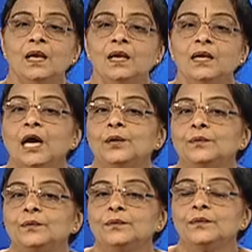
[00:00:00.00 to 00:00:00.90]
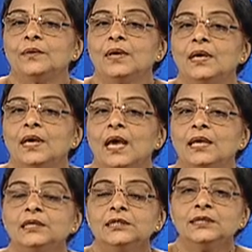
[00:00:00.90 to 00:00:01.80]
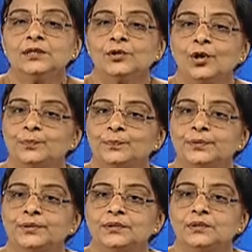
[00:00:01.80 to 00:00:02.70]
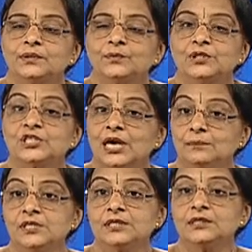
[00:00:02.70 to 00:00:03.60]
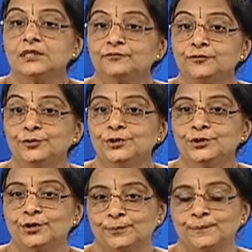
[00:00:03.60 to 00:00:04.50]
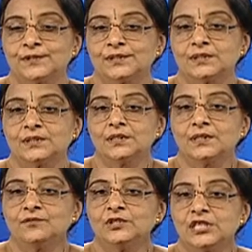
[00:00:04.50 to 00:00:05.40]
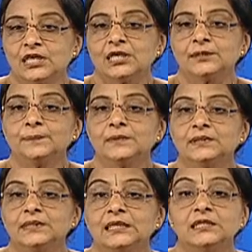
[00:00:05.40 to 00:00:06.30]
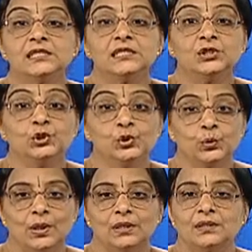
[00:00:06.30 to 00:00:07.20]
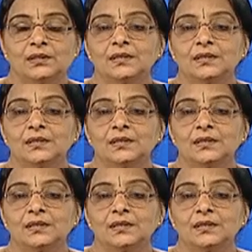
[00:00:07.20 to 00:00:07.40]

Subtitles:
Now, another crop which comes under the food crops we take up, that is jowar.